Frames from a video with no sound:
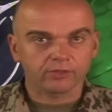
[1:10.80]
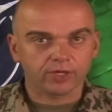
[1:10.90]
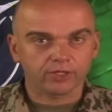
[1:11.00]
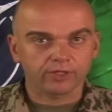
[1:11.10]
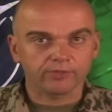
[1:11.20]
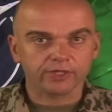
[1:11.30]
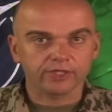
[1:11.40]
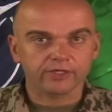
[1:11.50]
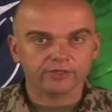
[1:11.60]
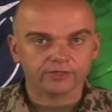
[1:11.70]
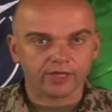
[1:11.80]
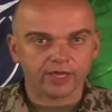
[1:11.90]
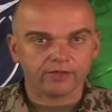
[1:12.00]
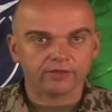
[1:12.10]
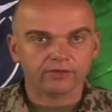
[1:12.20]
We are deeply
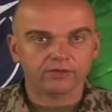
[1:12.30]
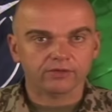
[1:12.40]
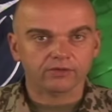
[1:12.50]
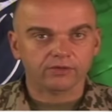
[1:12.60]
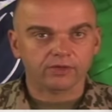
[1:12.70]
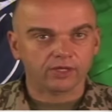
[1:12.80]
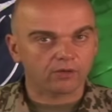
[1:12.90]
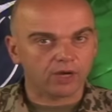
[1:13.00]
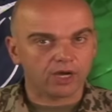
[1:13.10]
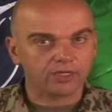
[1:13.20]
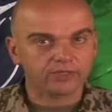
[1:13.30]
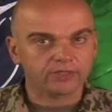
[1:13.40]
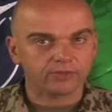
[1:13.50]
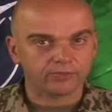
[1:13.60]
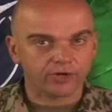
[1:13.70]
saddened and our hearts
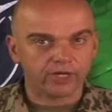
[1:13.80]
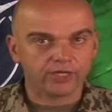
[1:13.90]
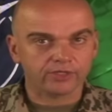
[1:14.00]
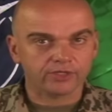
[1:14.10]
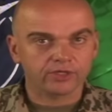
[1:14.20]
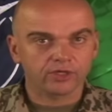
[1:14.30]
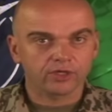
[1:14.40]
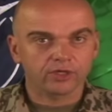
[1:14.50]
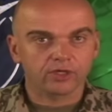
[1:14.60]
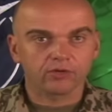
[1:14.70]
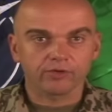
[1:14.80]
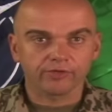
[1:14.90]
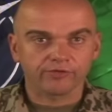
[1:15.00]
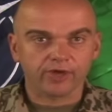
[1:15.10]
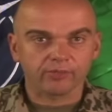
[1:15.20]
and prayers go with
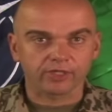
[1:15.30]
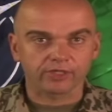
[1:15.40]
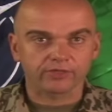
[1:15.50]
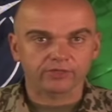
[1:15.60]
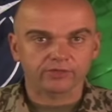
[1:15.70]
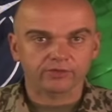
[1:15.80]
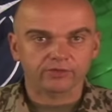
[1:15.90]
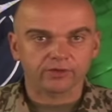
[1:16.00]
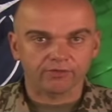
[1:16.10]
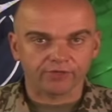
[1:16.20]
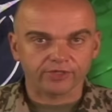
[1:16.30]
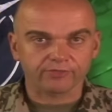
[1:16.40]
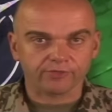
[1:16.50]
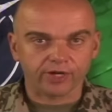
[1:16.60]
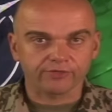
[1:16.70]
the families of these
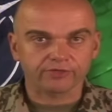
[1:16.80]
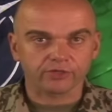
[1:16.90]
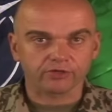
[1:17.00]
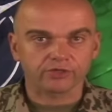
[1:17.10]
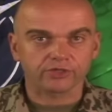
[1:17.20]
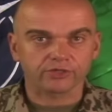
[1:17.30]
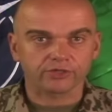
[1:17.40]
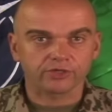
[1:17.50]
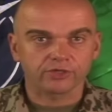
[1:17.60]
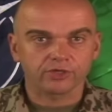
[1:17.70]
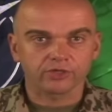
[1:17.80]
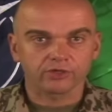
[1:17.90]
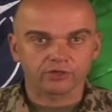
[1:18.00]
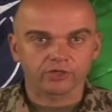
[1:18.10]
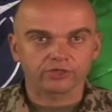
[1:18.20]
brave soldiers
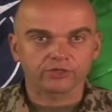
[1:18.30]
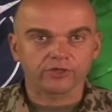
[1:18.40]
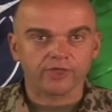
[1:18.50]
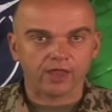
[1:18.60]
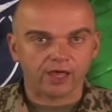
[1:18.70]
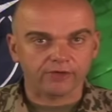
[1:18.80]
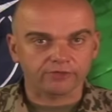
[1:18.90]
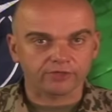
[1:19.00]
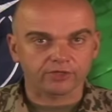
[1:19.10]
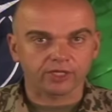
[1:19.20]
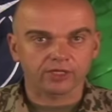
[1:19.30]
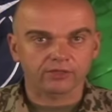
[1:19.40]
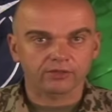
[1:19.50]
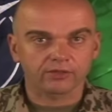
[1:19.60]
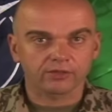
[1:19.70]
who lost their lives today.
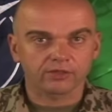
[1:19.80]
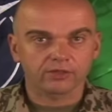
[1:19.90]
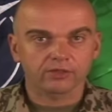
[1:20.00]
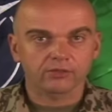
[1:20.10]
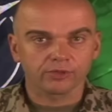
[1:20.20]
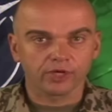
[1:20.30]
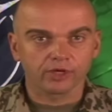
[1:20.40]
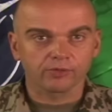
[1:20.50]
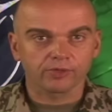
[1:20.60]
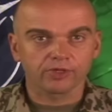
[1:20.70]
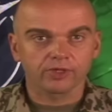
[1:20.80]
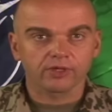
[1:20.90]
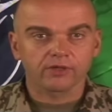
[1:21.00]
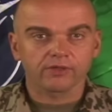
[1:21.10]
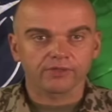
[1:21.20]
We hope
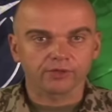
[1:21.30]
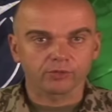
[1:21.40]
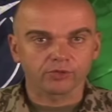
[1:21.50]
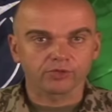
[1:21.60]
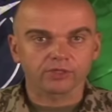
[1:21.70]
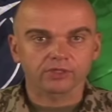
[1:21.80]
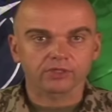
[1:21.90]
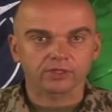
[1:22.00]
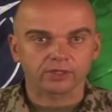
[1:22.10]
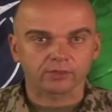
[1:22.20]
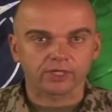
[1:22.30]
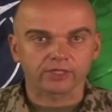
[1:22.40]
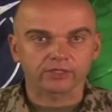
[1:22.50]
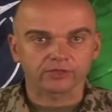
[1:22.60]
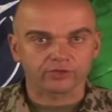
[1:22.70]
that the wounded get
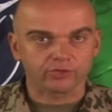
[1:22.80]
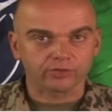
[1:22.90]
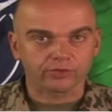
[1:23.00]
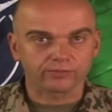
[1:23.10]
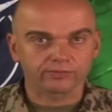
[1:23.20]
well soon.